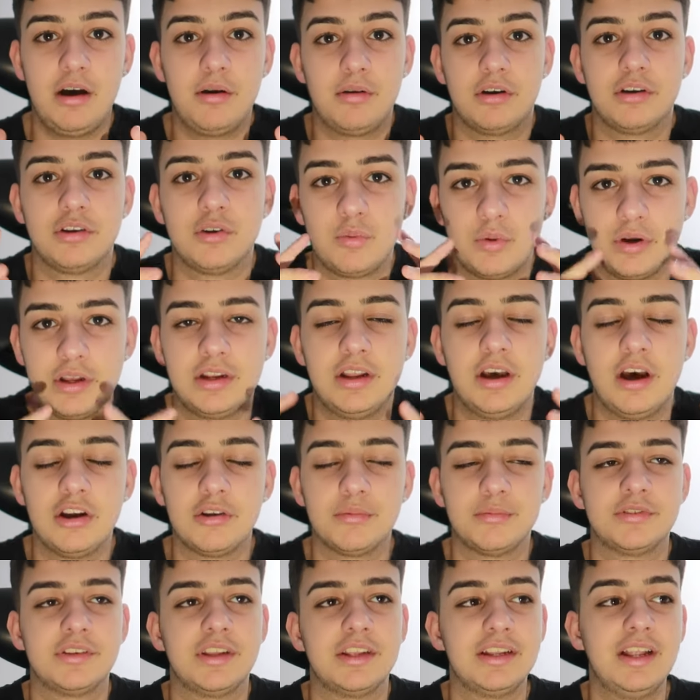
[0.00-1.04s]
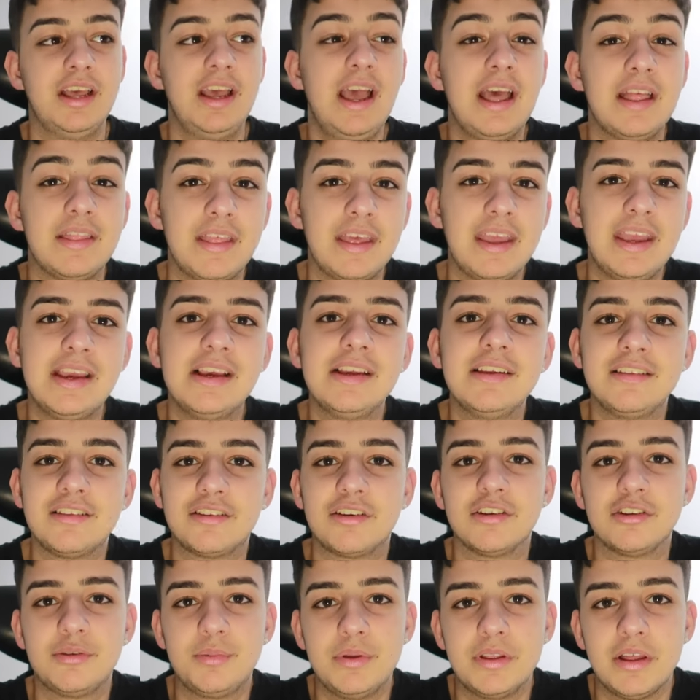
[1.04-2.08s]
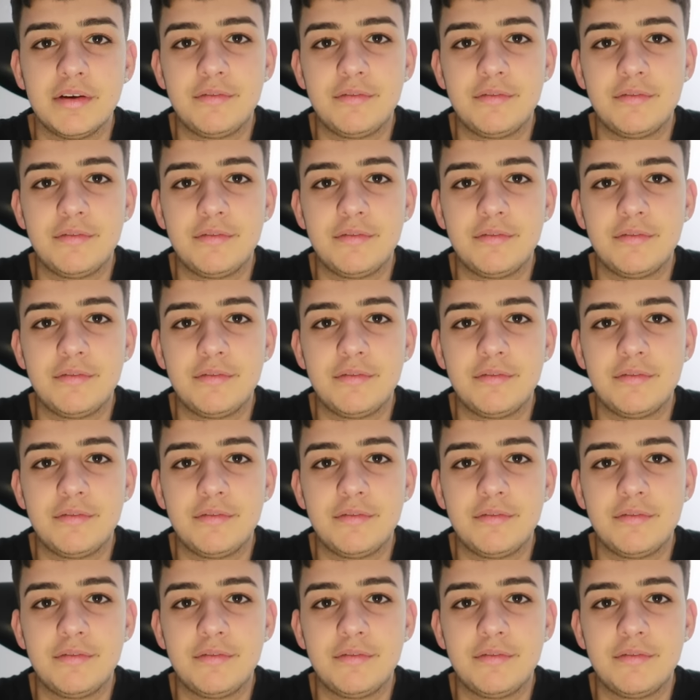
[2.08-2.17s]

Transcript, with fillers: i'm going to win 100% there is going to be